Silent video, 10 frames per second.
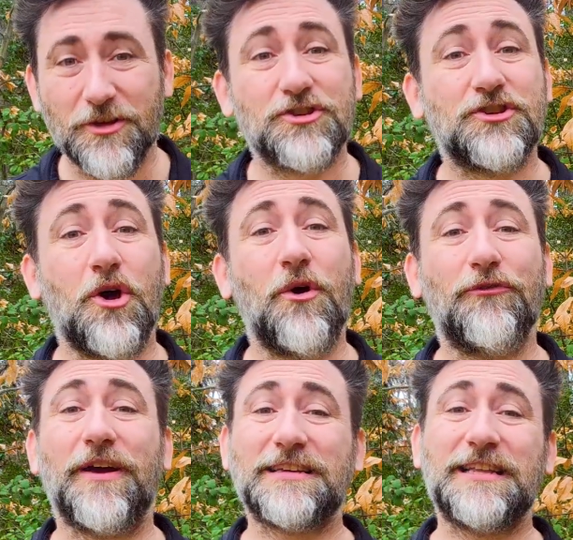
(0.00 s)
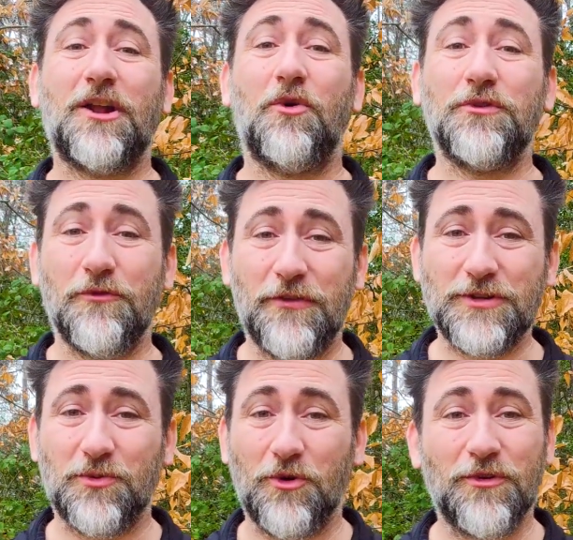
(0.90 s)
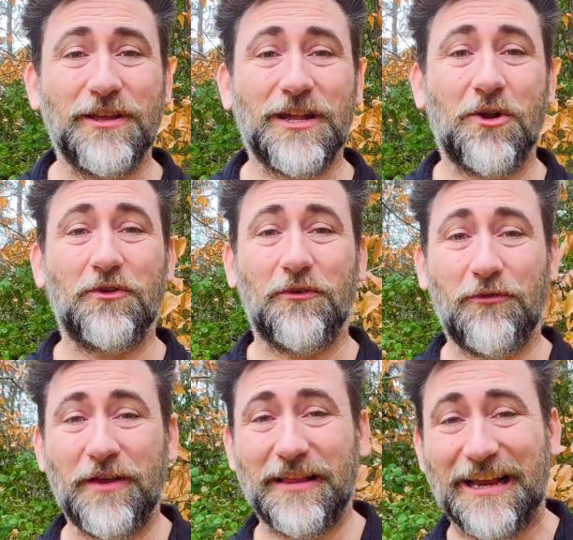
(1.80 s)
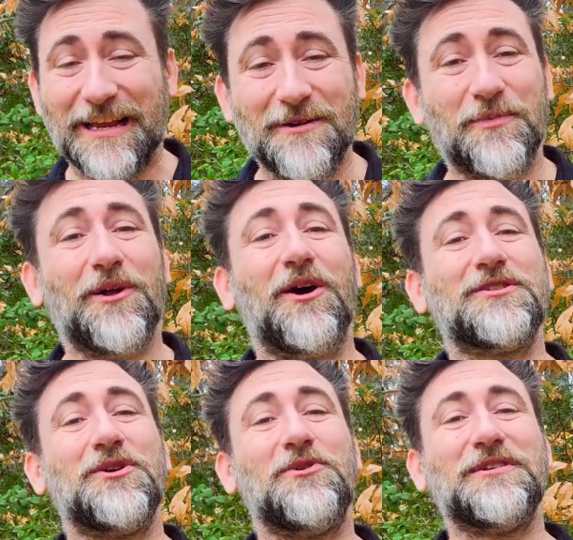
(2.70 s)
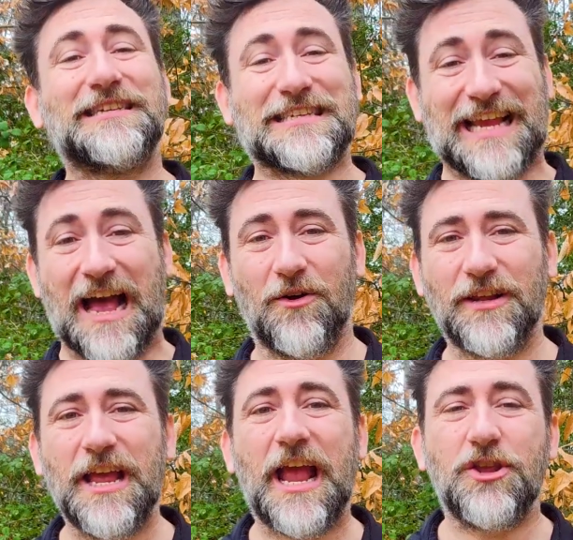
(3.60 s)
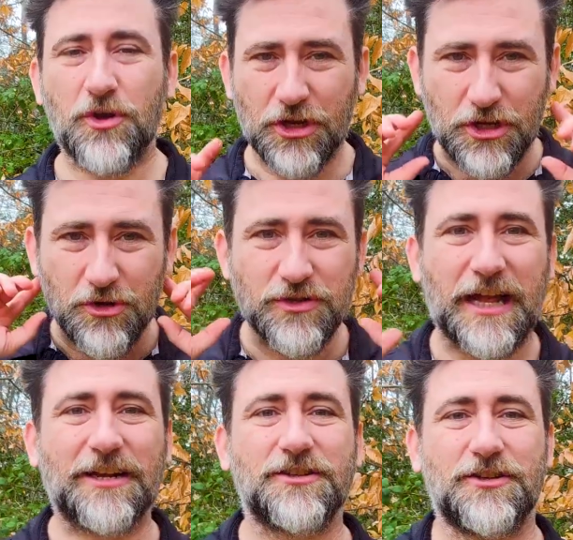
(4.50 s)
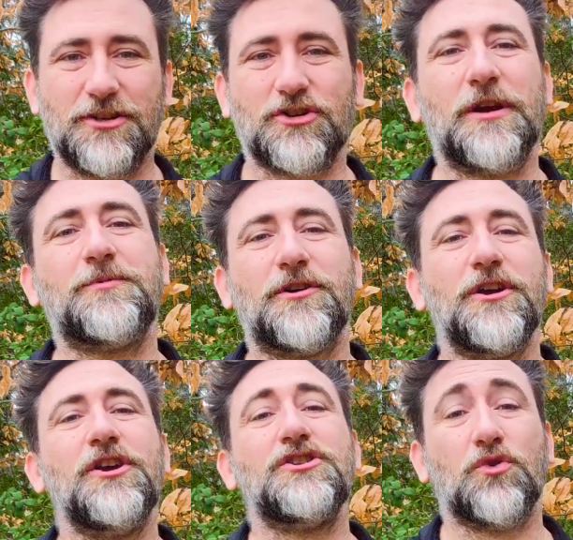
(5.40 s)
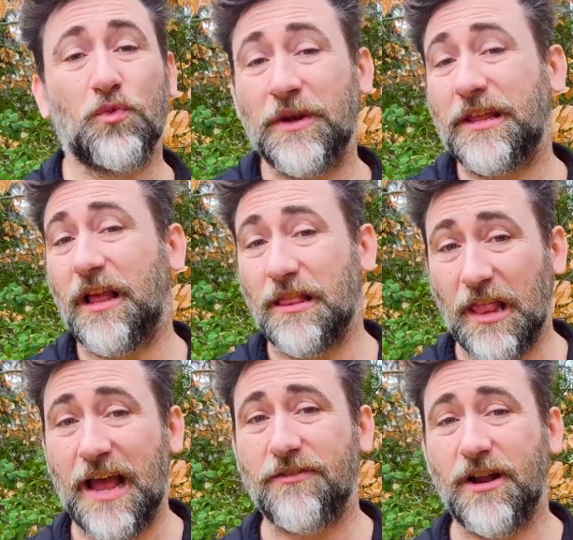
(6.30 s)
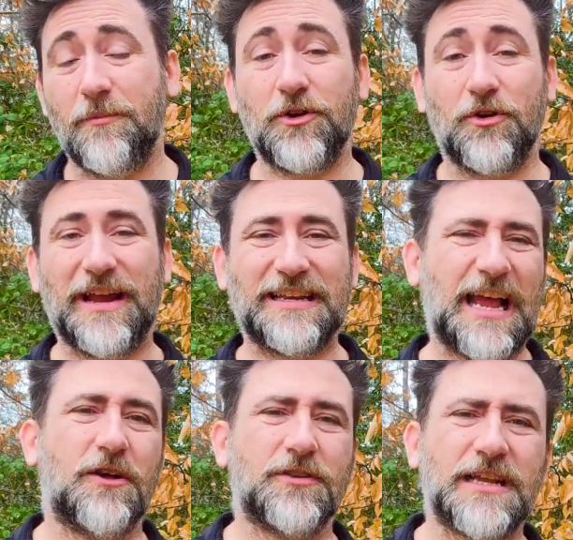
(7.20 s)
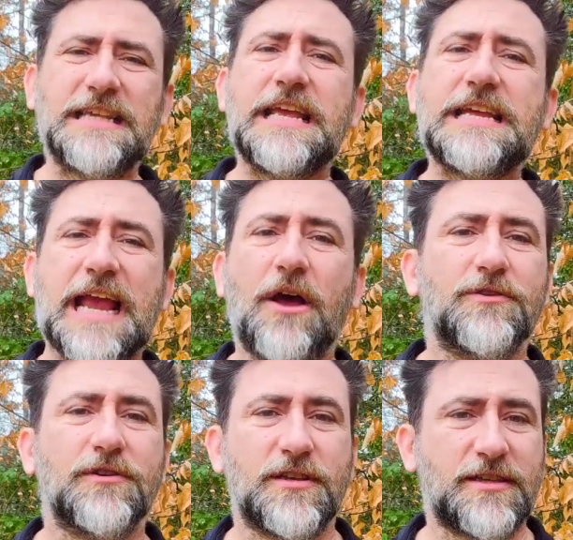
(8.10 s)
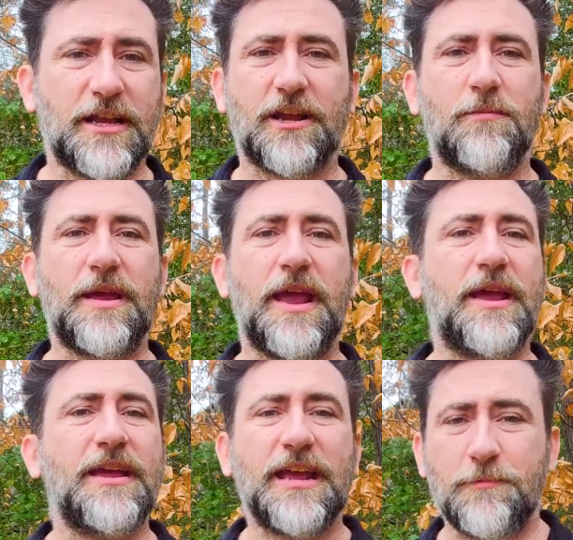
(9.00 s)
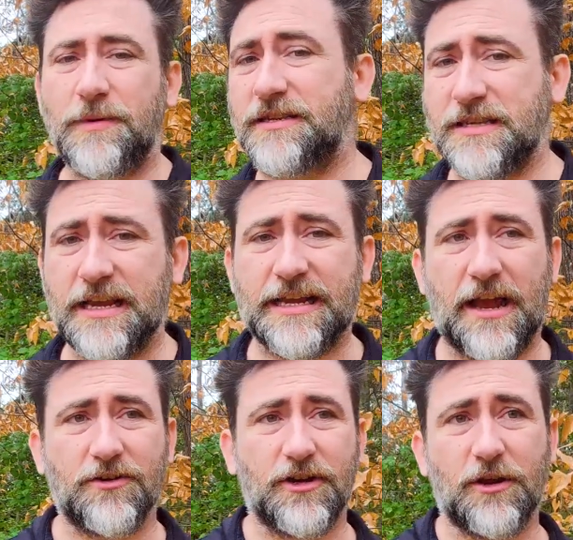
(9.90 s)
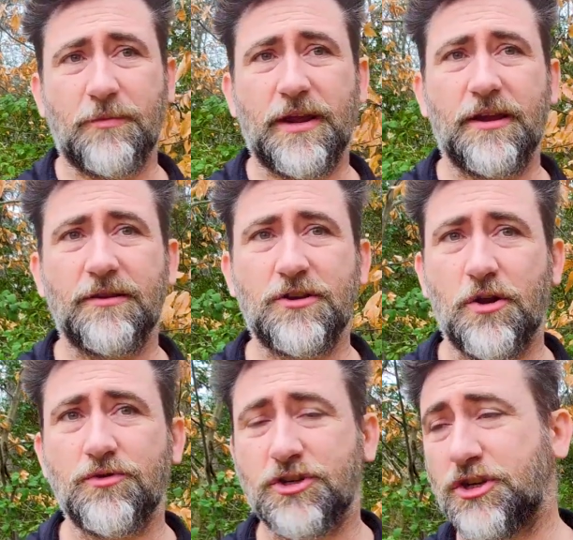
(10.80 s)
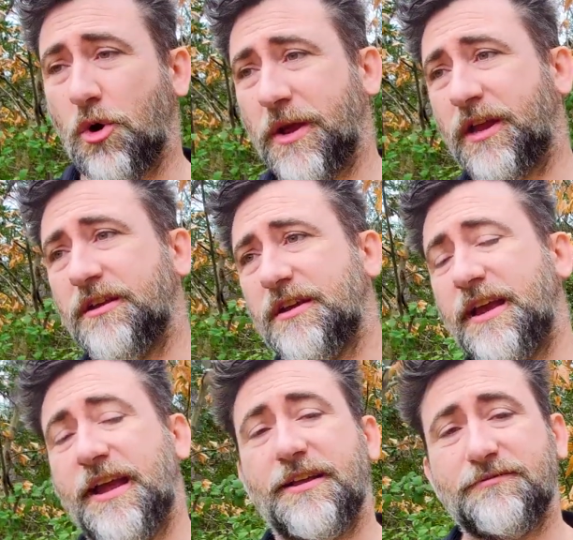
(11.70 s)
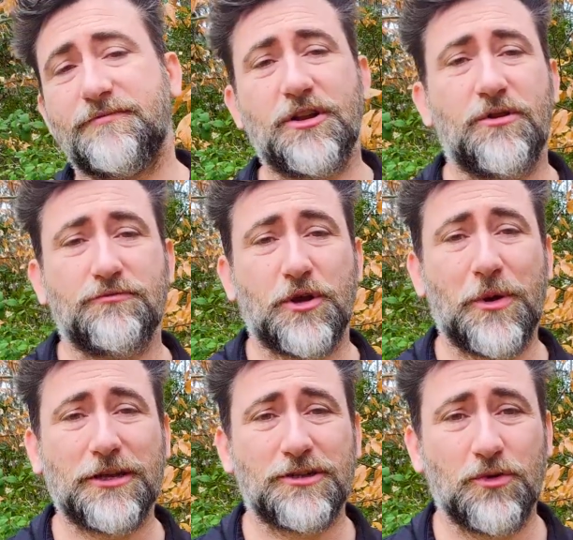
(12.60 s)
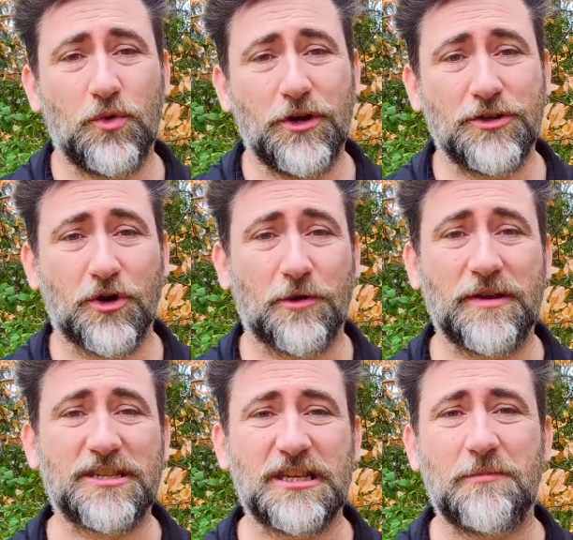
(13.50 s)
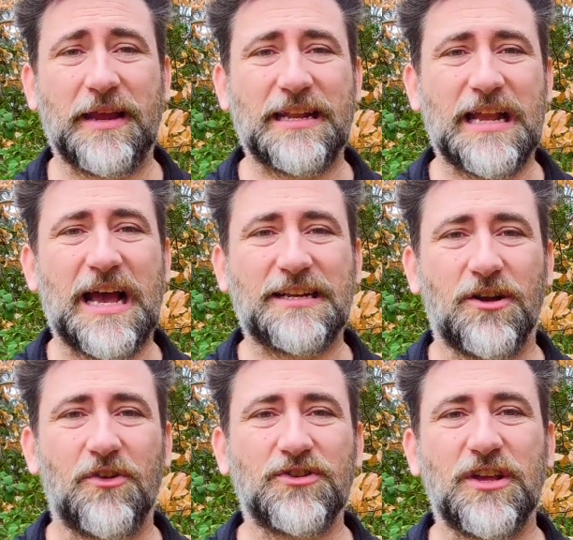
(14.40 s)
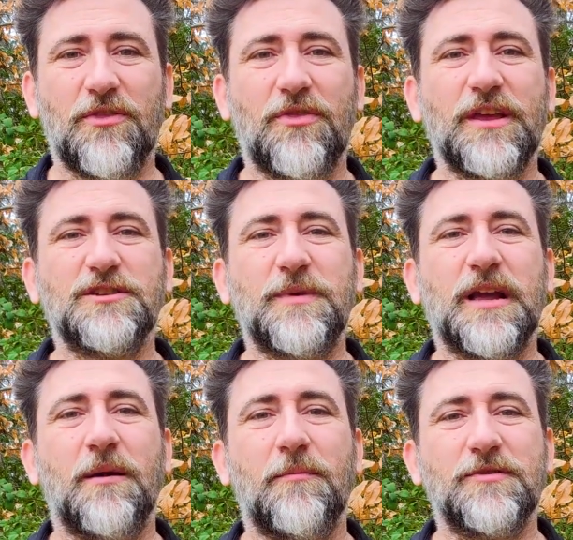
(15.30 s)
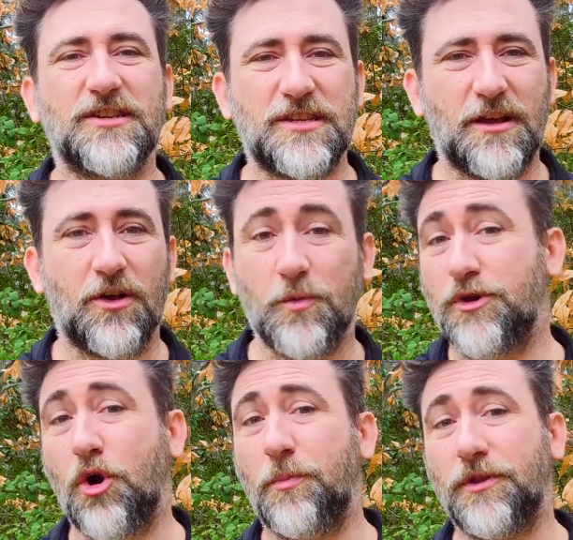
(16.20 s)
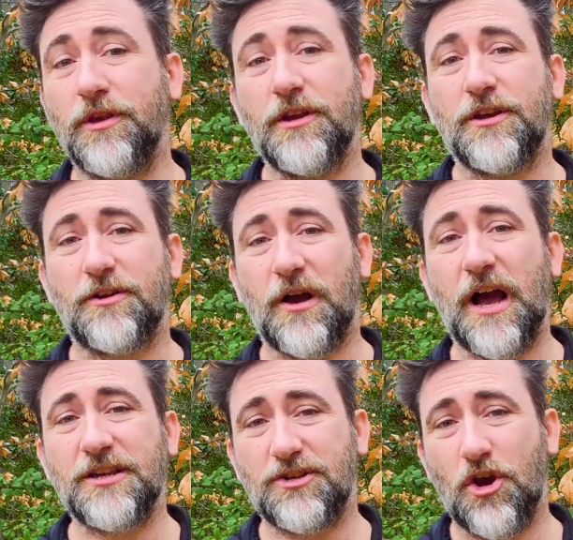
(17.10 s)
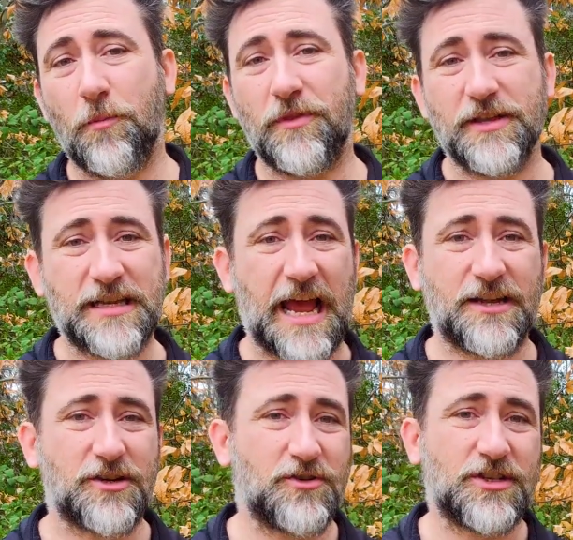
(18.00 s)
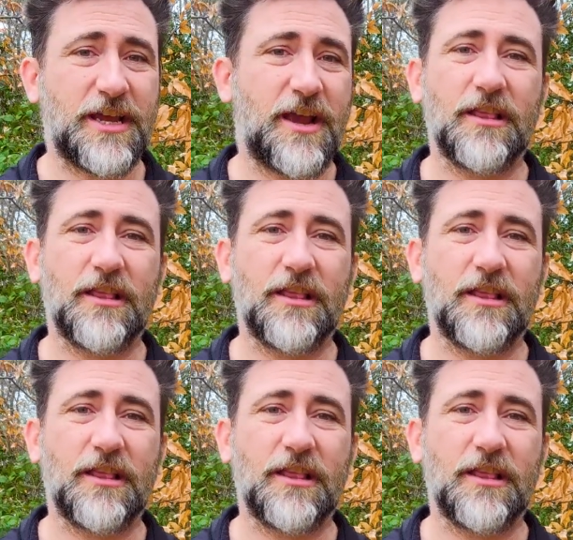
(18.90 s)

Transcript: Snow affects not only visual, not only feeling, but also sound. And you can use that as a descriptor to really liven up your encounters. And I say encounters as in it could be a NPC encounter. It can be, just going And, going into the woods, or it can be sleeping at night, and all of a sudden things become still. When you open your eyes and you open the tent, you see